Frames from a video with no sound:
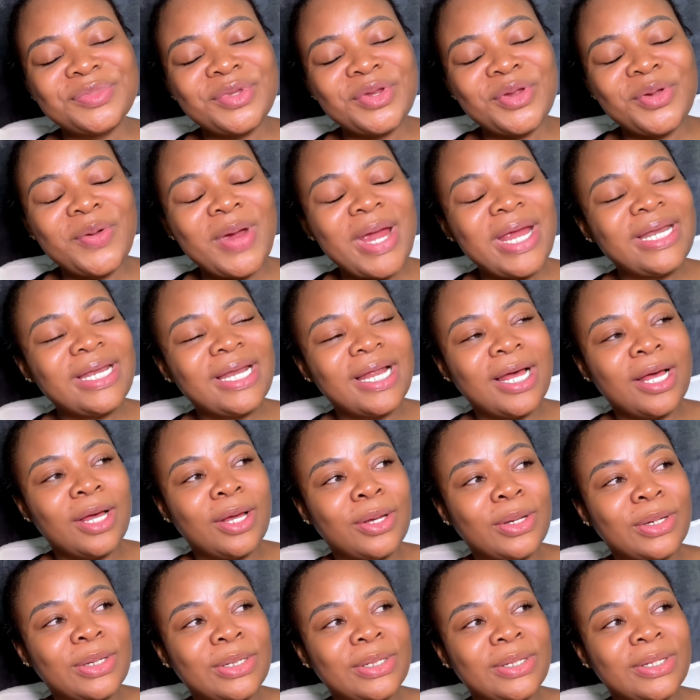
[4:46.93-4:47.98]
right
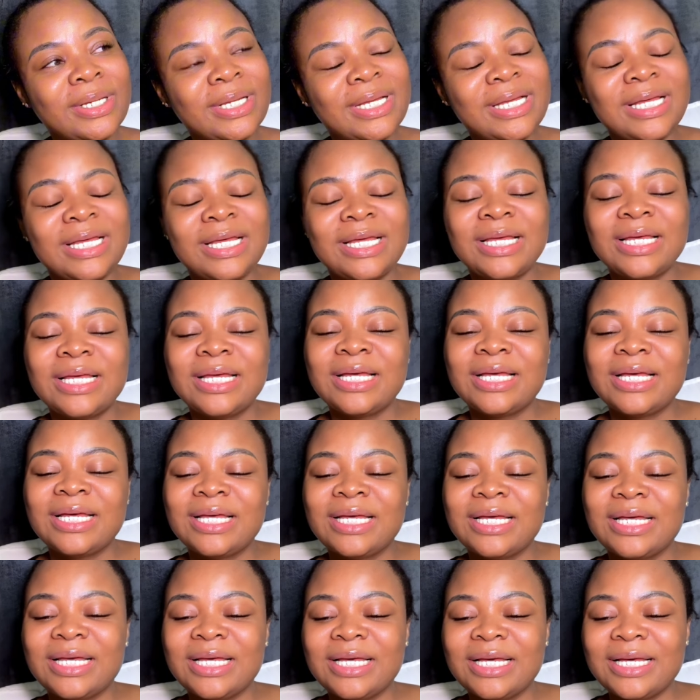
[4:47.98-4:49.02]
now,
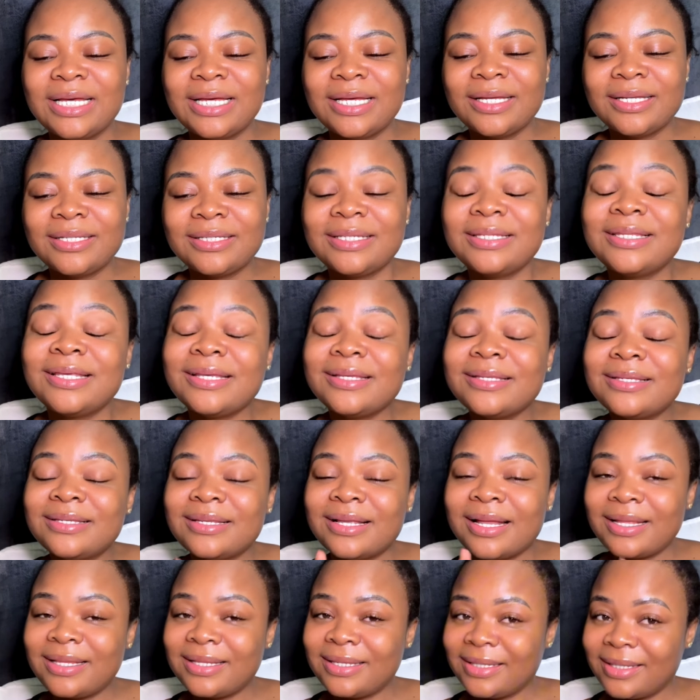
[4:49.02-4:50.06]
today is
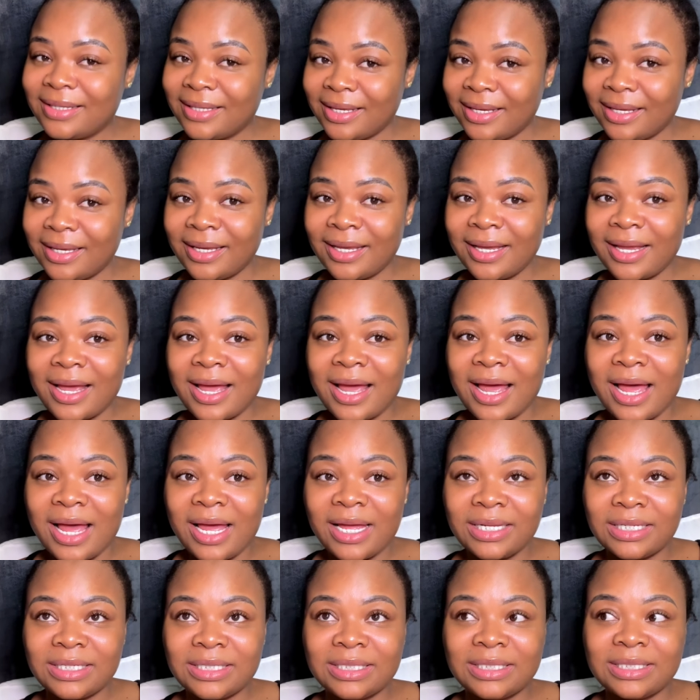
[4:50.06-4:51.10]
Saturday
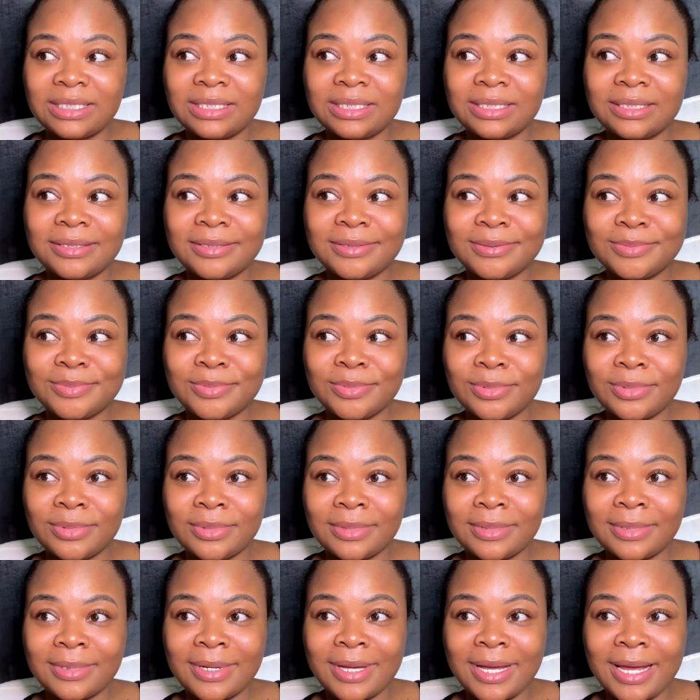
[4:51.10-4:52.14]
and
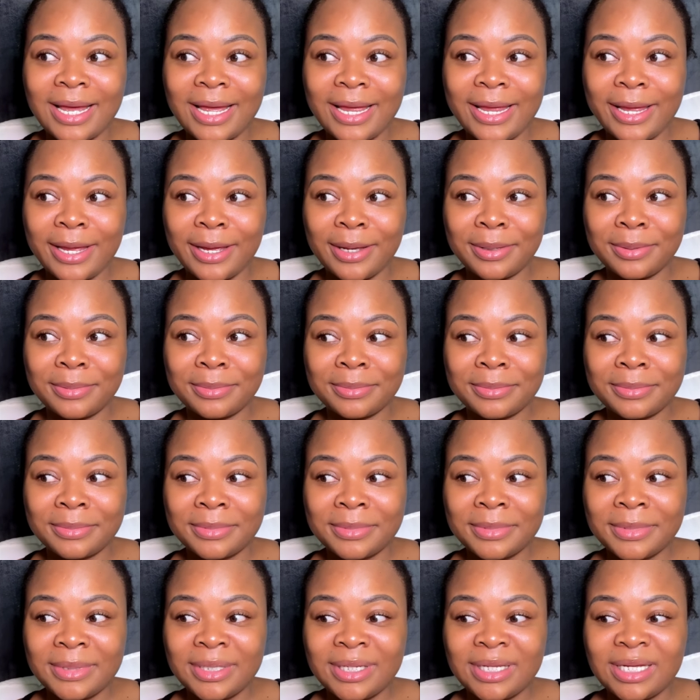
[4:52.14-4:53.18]
I am
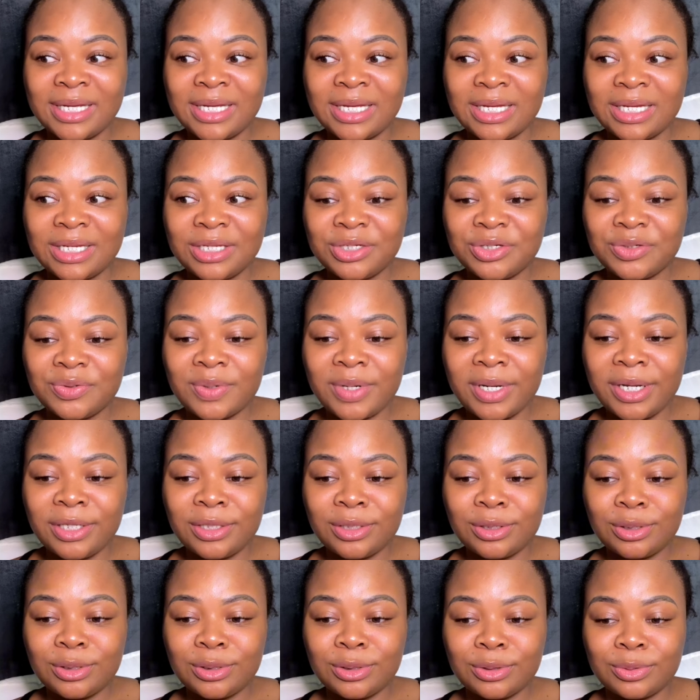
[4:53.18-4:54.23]

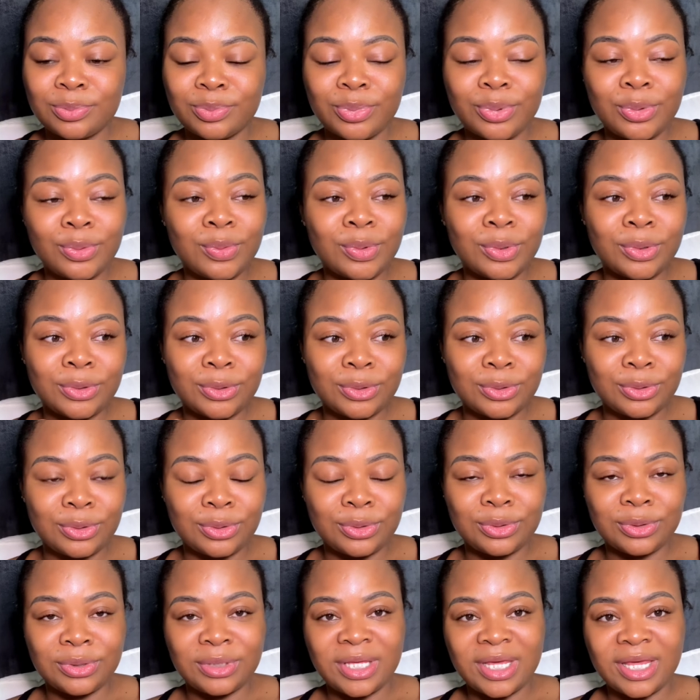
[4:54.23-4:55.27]
trying to put one or
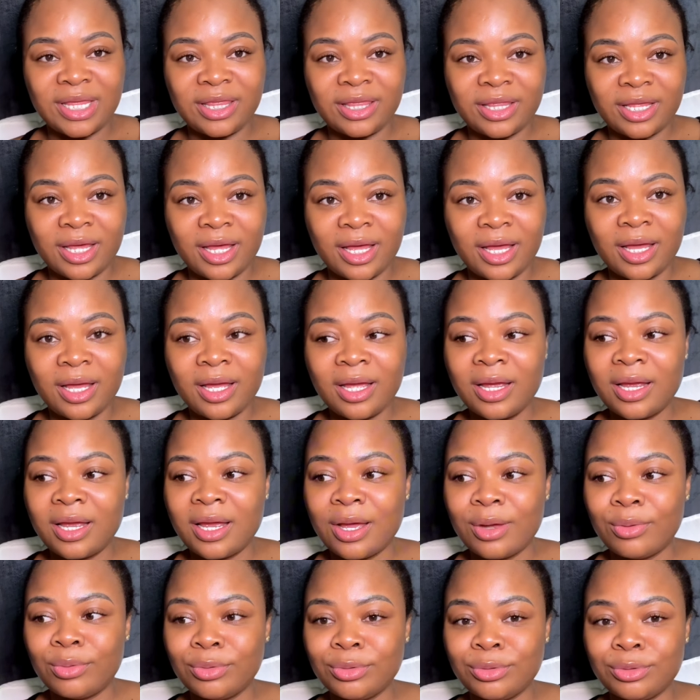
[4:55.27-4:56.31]
two together.
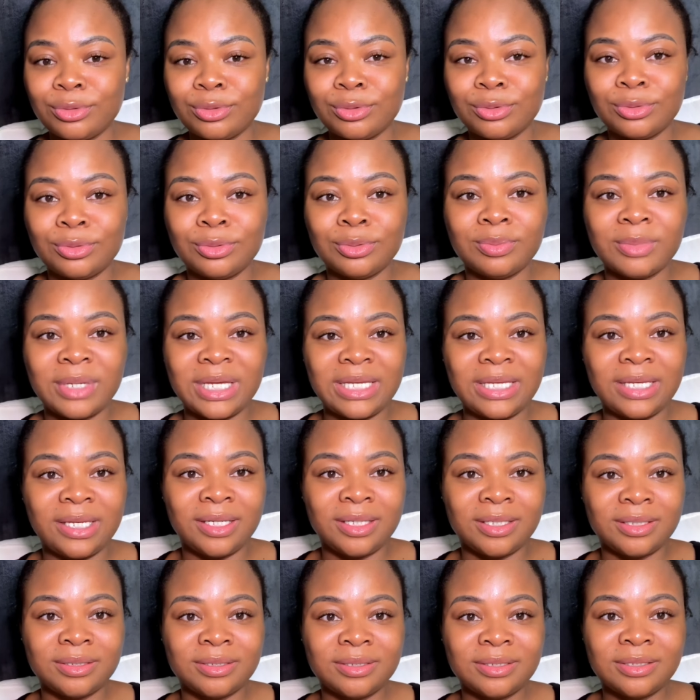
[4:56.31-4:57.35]
I want to do my
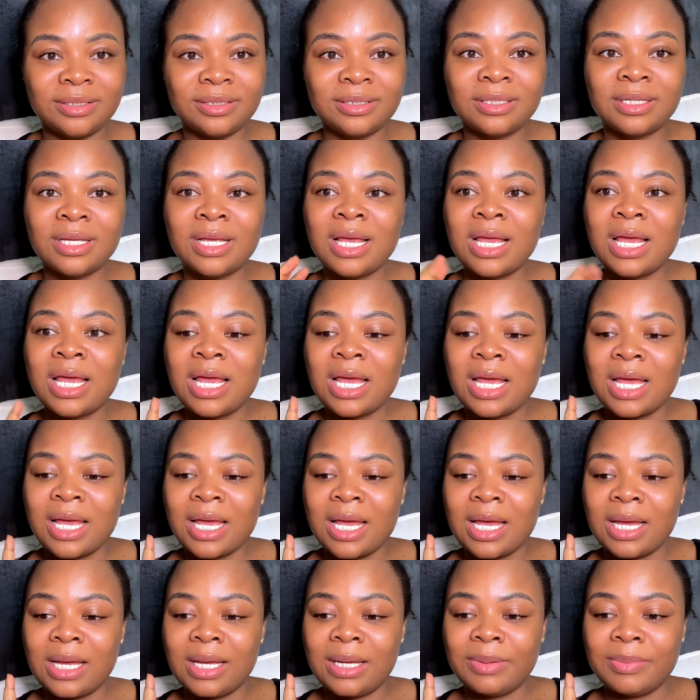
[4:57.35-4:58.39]
nails,
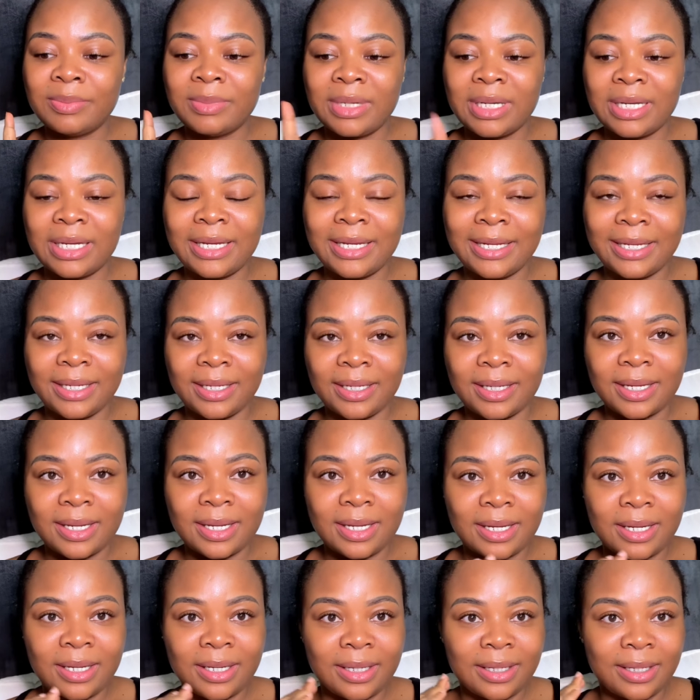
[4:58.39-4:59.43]
my
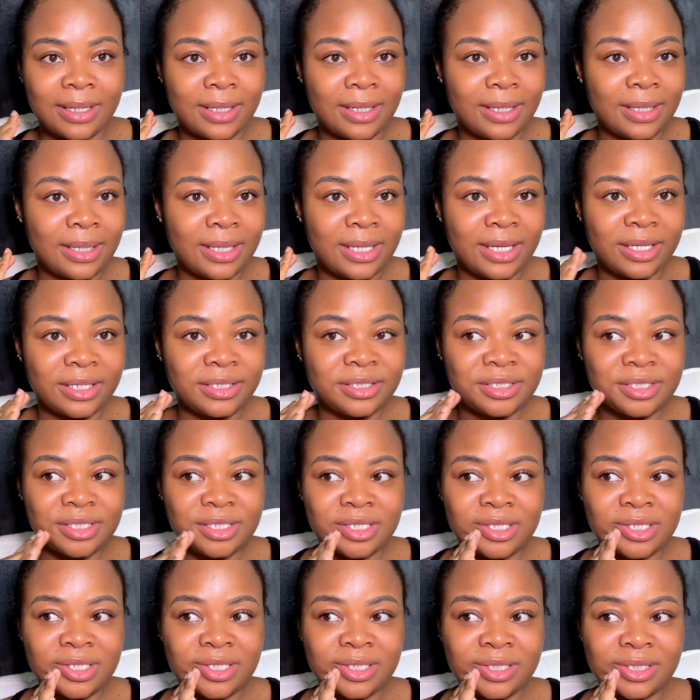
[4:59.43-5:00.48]

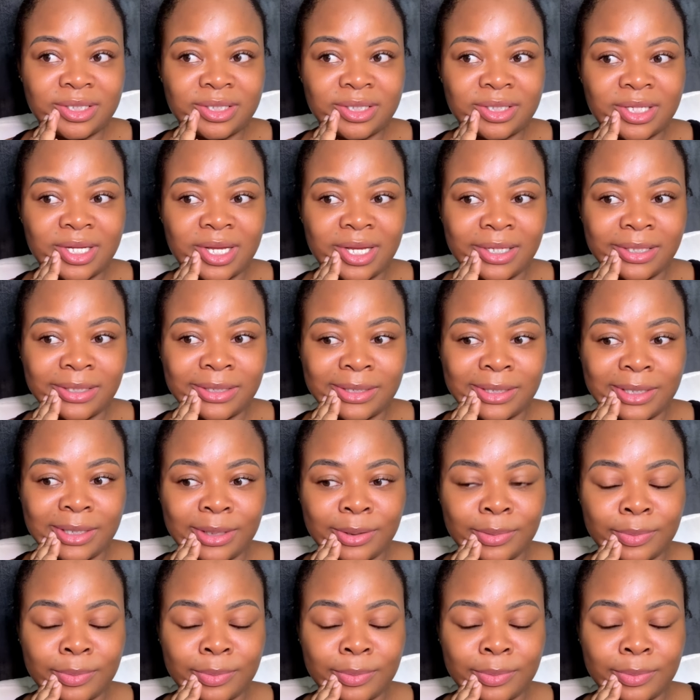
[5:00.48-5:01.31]
lashes, and